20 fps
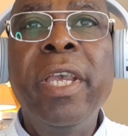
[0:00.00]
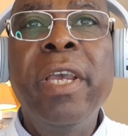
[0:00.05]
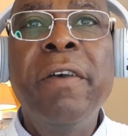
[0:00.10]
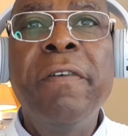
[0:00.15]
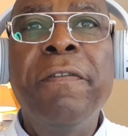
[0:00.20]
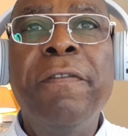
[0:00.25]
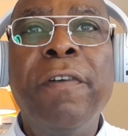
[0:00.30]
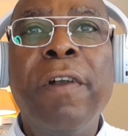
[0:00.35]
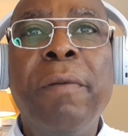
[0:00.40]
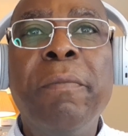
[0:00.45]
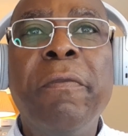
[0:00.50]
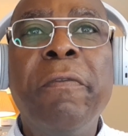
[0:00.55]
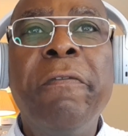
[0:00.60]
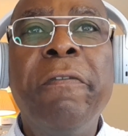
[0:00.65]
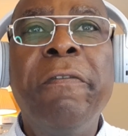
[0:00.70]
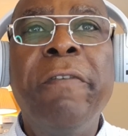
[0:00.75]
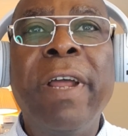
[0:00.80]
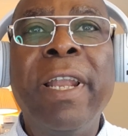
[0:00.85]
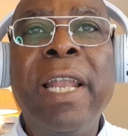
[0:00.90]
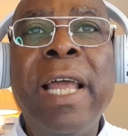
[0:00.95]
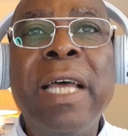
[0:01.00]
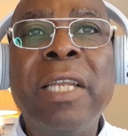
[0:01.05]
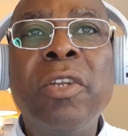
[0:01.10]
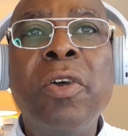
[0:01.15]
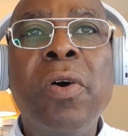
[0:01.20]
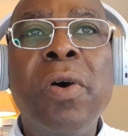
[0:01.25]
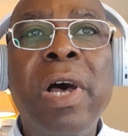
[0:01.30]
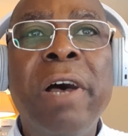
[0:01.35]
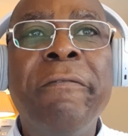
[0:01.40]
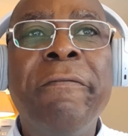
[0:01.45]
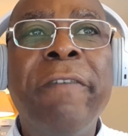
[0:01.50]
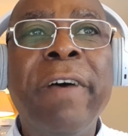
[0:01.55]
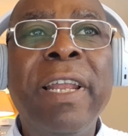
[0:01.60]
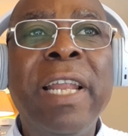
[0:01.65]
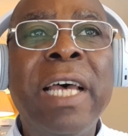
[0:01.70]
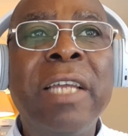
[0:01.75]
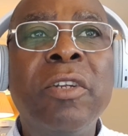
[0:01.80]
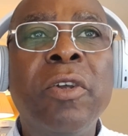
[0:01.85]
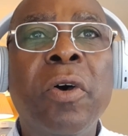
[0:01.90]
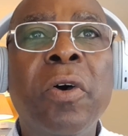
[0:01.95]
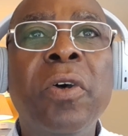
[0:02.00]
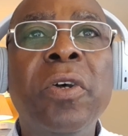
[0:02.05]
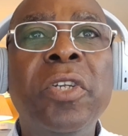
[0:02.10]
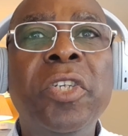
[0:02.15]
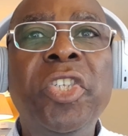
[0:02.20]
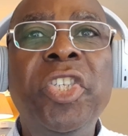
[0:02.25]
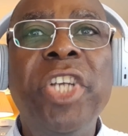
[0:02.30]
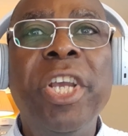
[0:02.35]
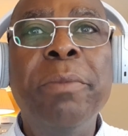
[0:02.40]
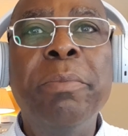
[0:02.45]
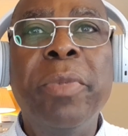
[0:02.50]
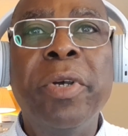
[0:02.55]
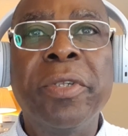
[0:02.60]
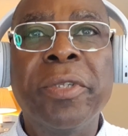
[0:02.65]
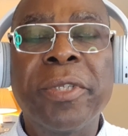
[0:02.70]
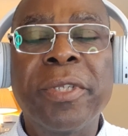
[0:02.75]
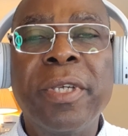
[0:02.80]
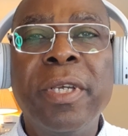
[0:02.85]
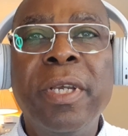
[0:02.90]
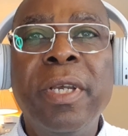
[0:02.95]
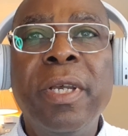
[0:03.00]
from Falana and Falana chambers.